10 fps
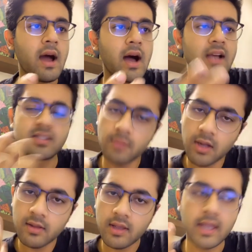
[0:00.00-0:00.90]

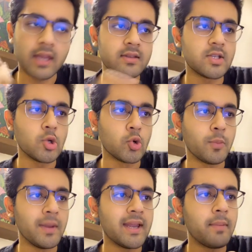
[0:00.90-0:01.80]
asthma, again
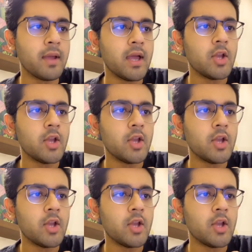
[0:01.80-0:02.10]
CO2 buildup,